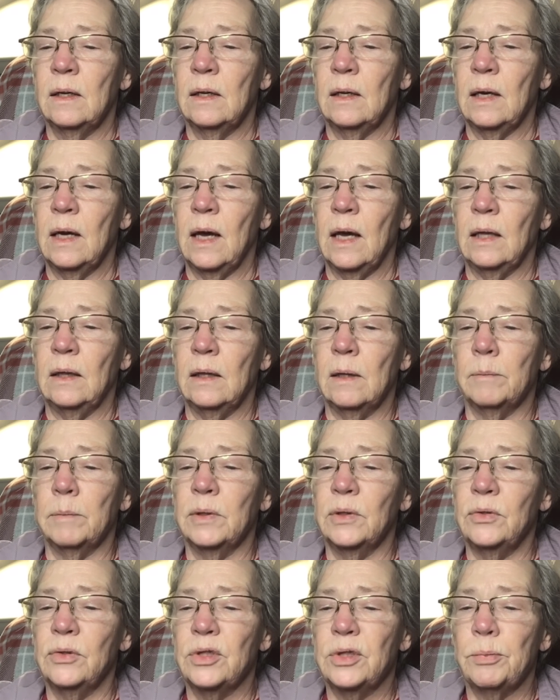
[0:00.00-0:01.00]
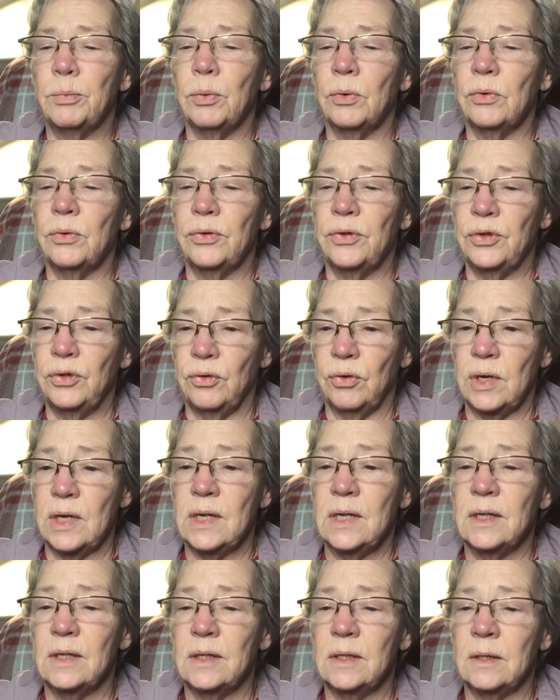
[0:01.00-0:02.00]
and the blue spruce
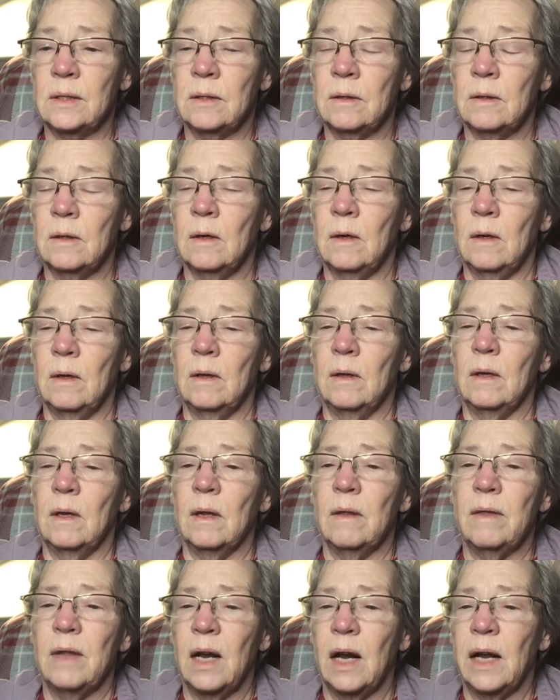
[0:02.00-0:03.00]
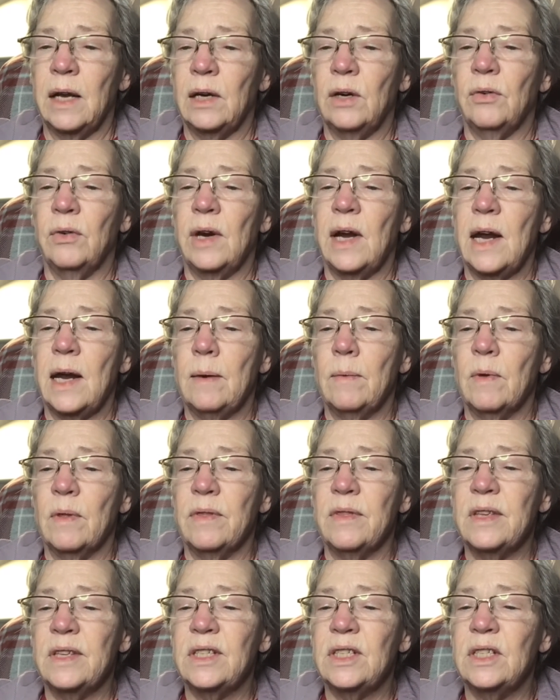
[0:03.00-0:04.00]
trees that I create. But
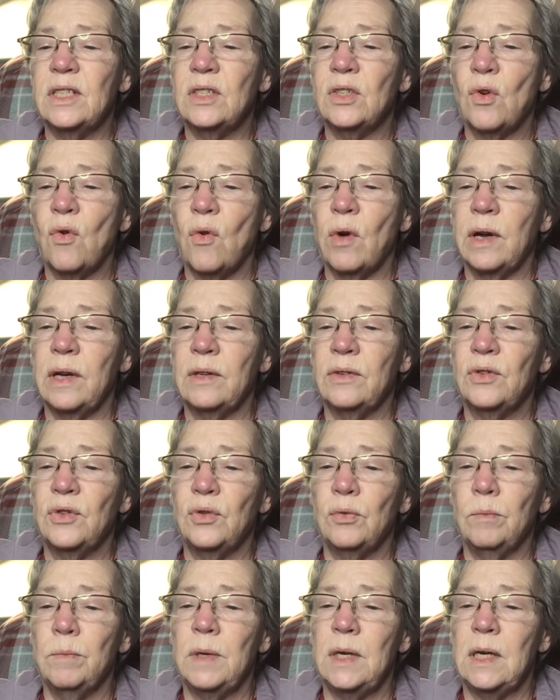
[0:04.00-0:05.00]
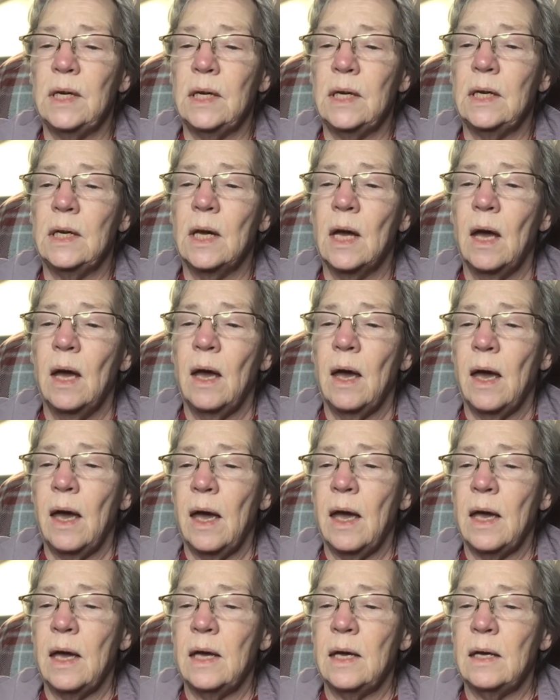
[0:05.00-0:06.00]
this is going to be
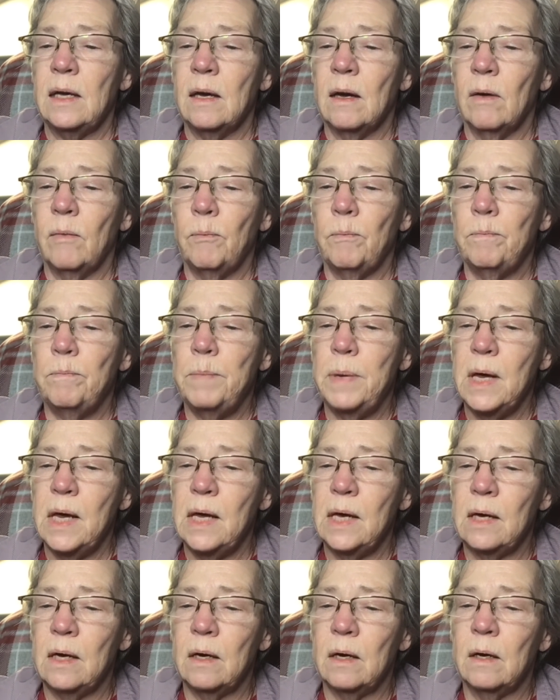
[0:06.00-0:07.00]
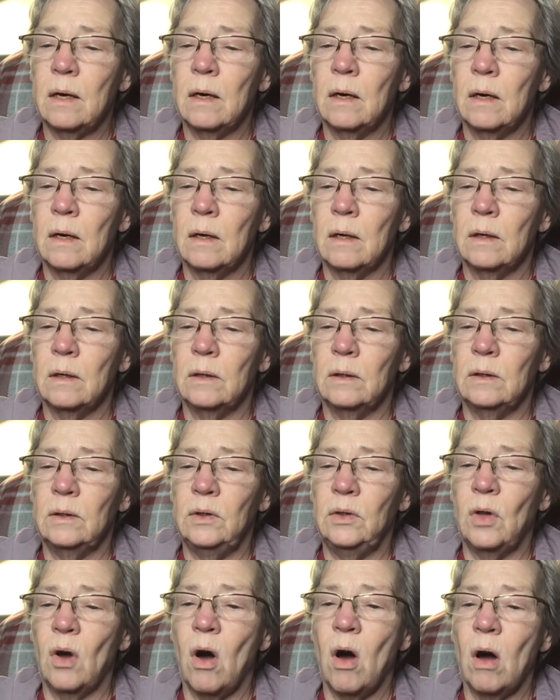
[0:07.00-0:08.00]
a pink
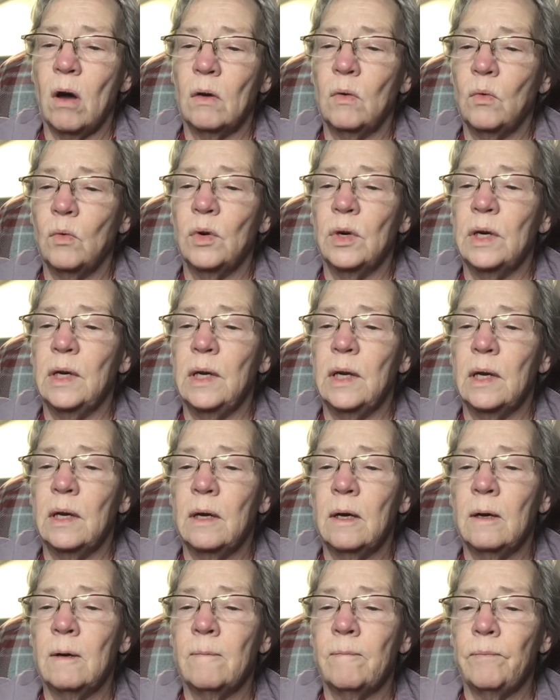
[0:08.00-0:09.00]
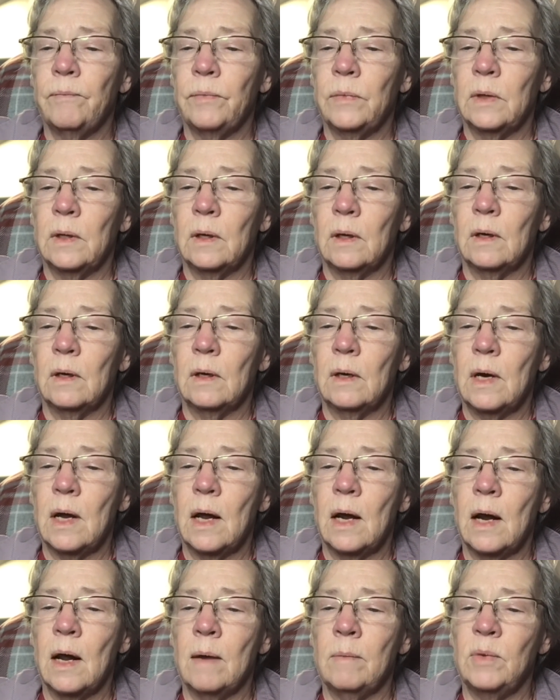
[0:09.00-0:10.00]
dogwood.
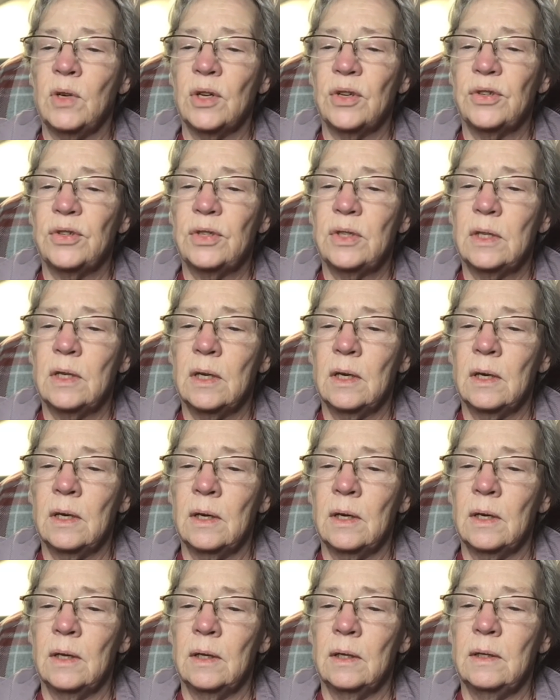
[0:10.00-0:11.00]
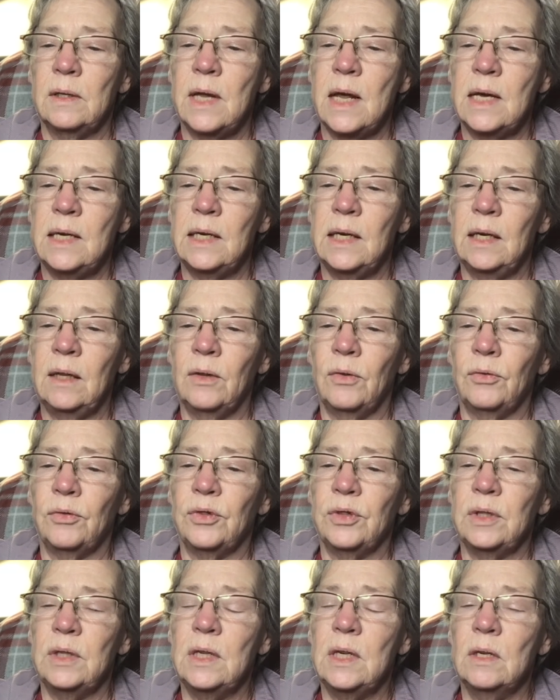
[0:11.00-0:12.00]
And I'm just taking
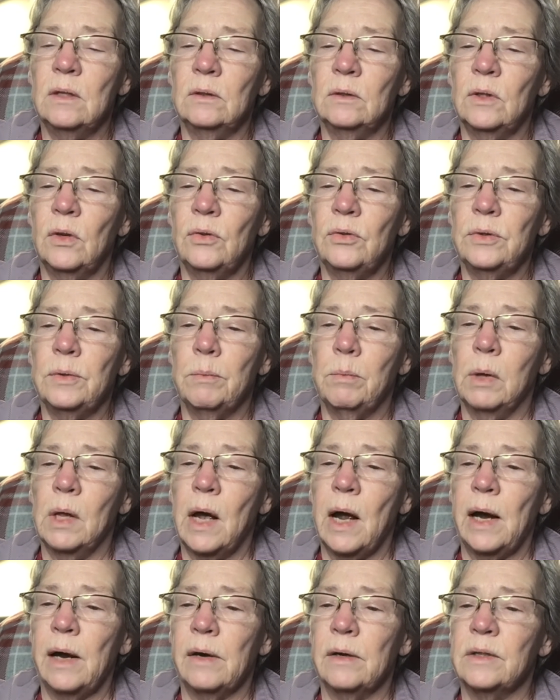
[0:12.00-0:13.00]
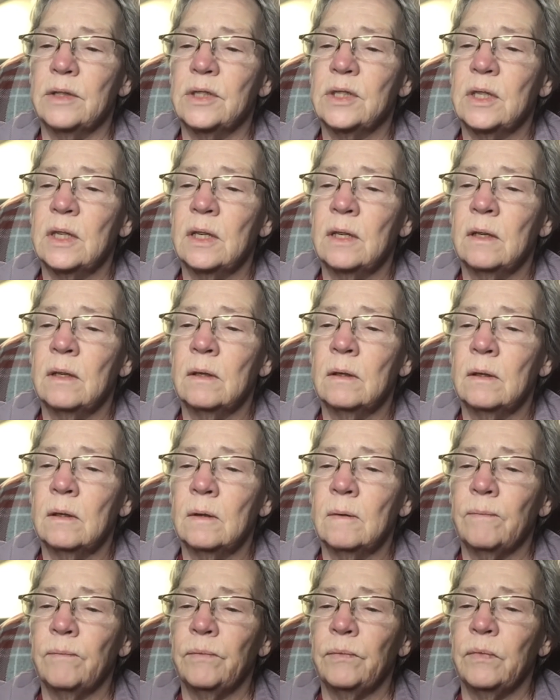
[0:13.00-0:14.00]
those needle nose pliers
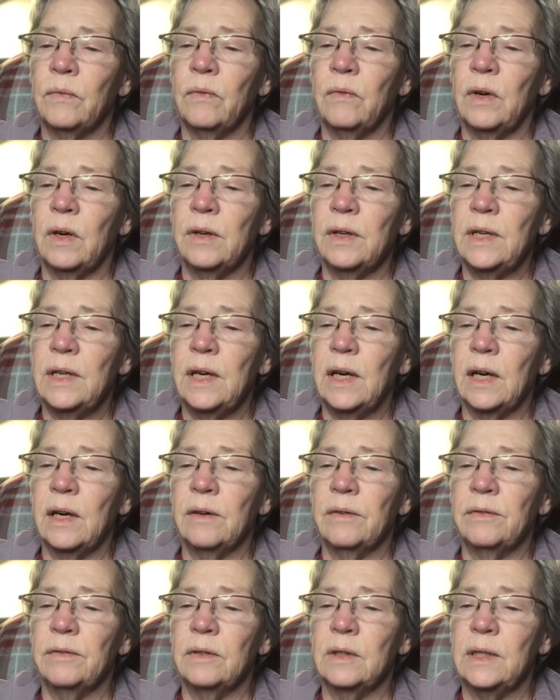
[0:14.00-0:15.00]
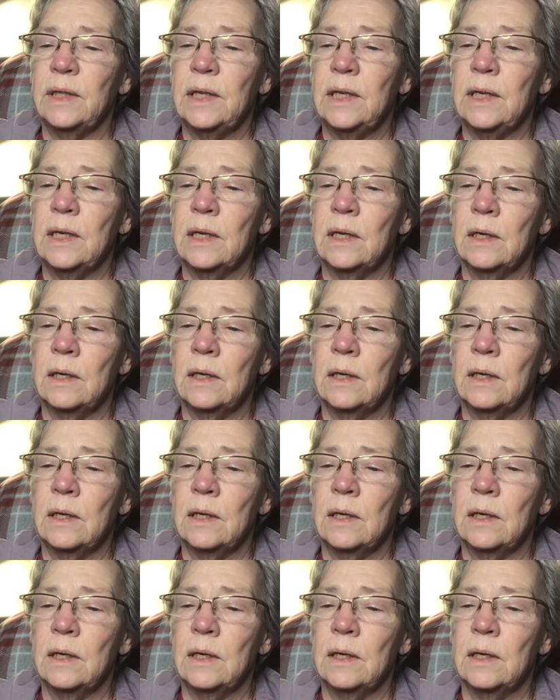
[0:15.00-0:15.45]
very carefully,